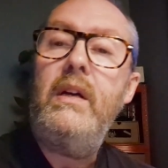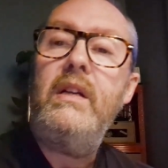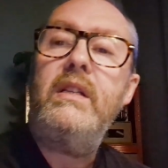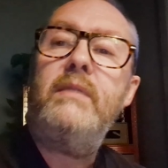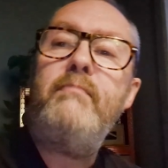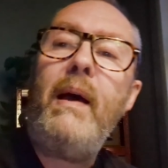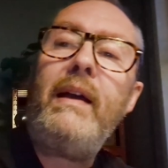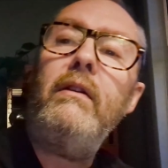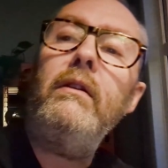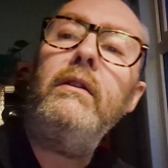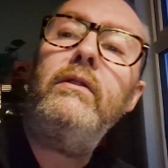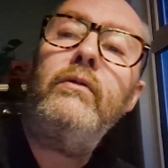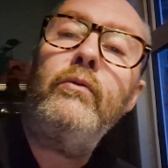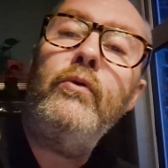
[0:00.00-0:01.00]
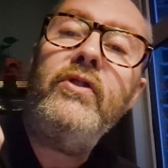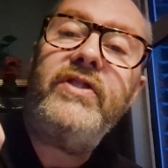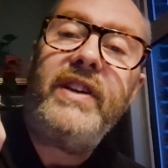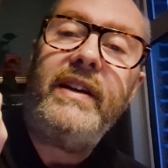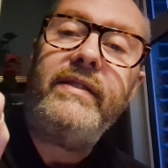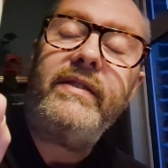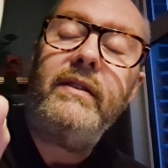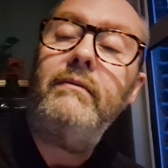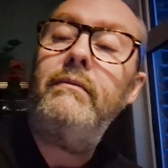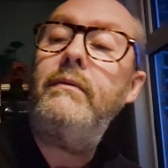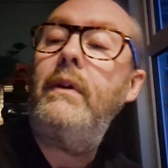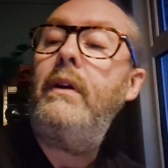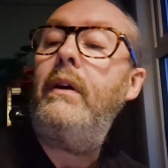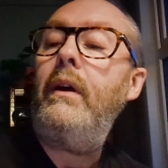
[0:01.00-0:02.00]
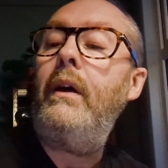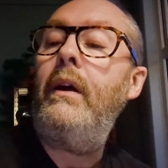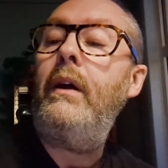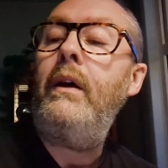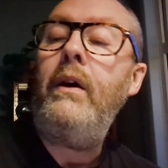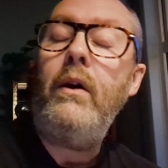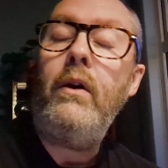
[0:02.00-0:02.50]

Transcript: Speckled Russet. Uh,